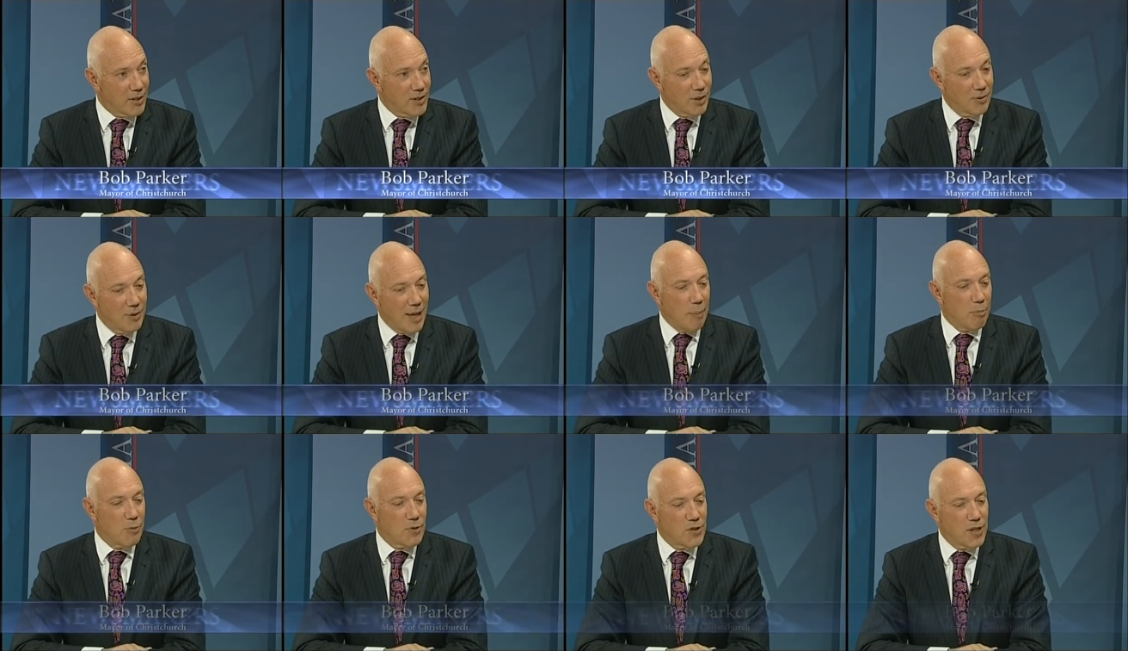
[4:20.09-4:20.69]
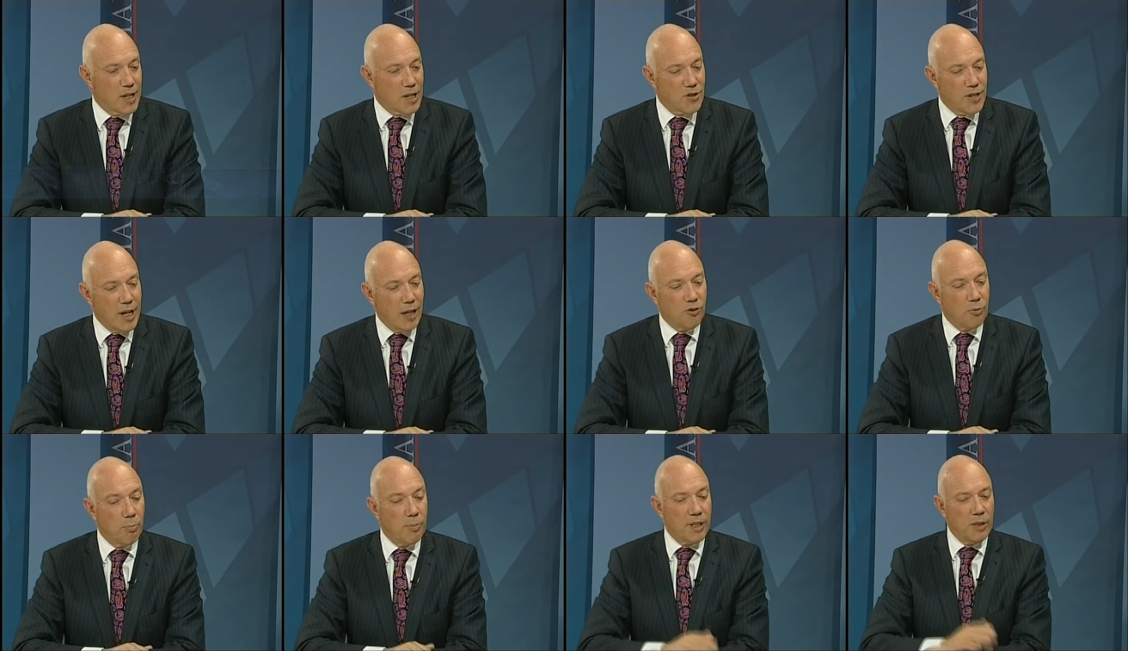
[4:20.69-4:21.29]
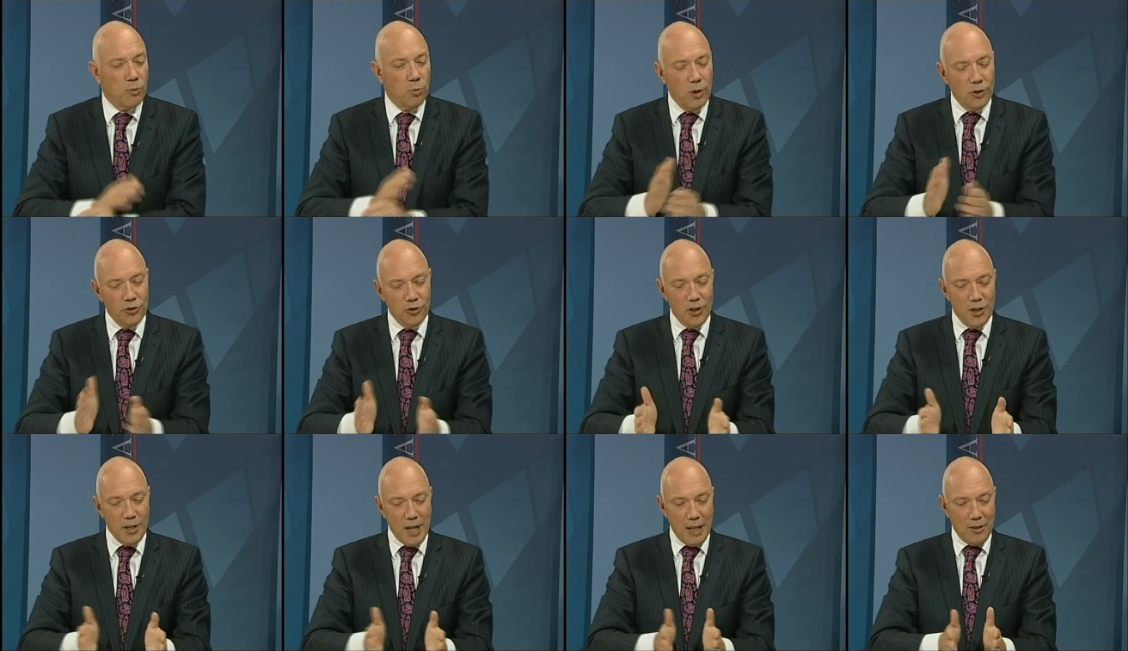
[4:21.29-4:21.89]
So that was the intention. But it was
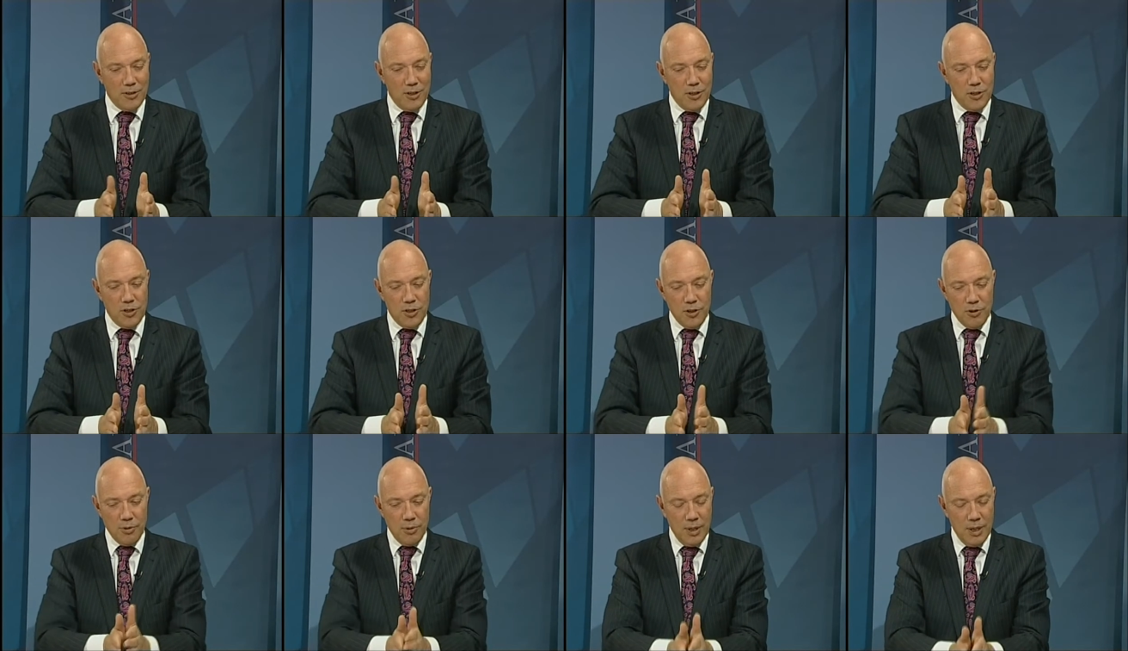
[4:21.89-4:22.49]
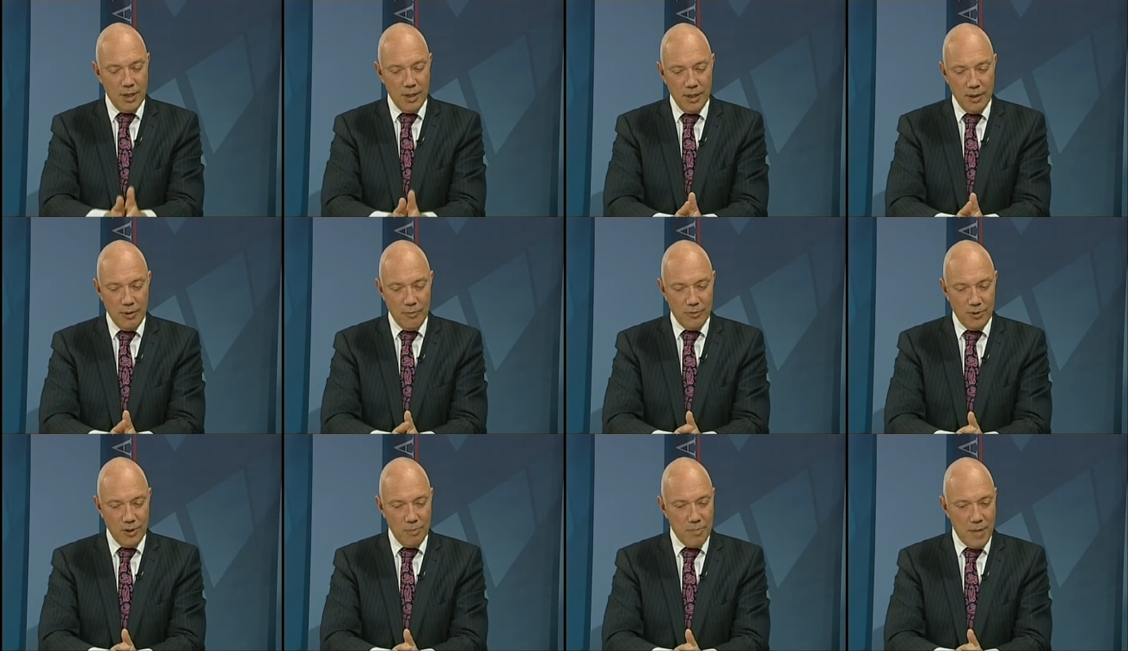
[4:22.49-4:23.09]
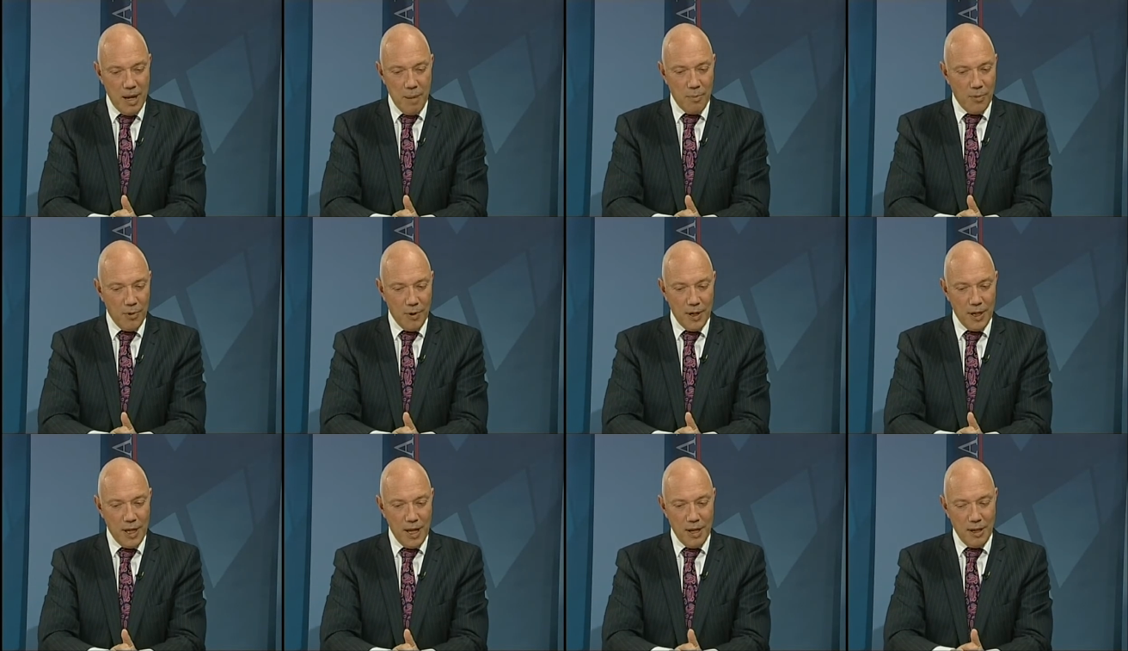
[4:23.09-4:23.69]
connected to, from
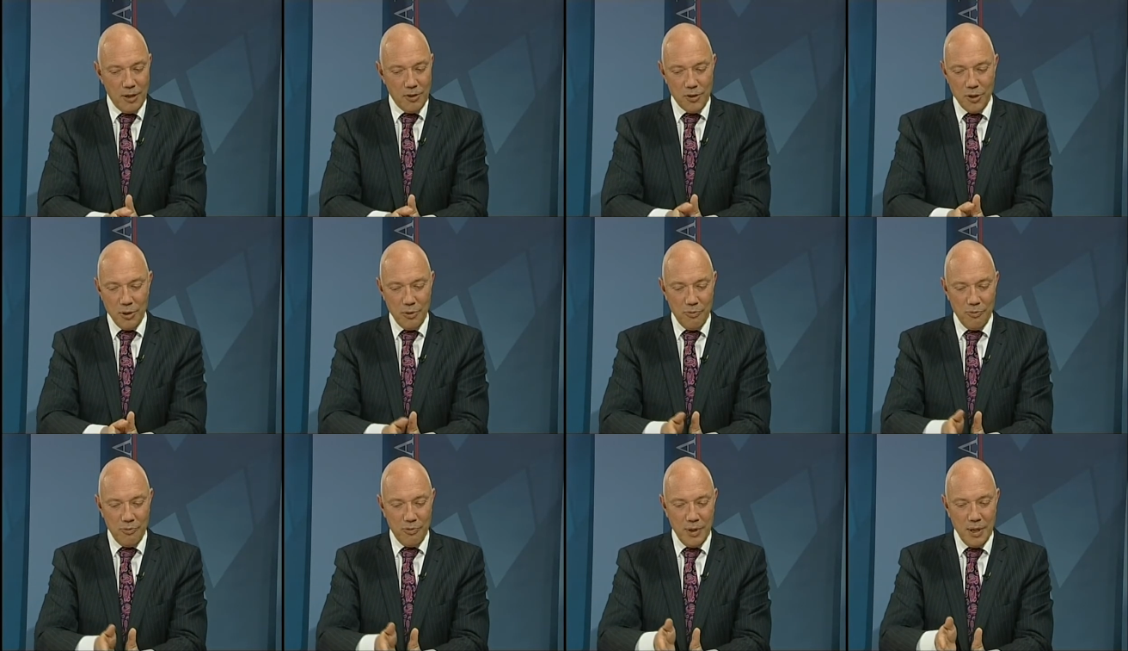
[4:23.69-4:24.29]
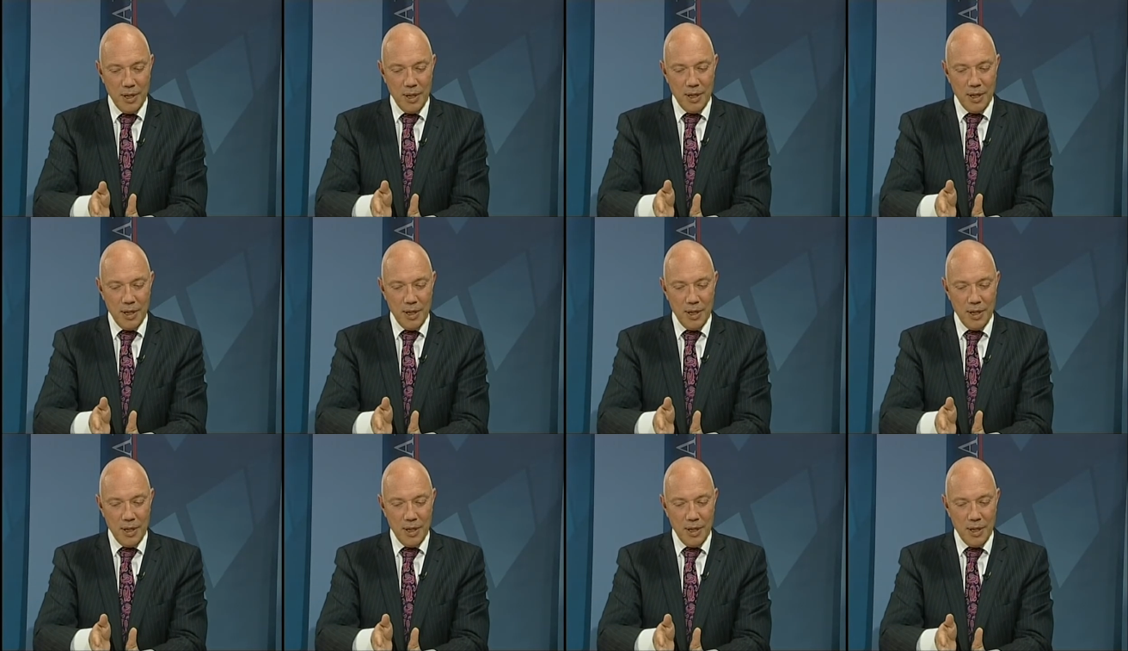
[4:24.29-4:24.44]
memory, getting sort of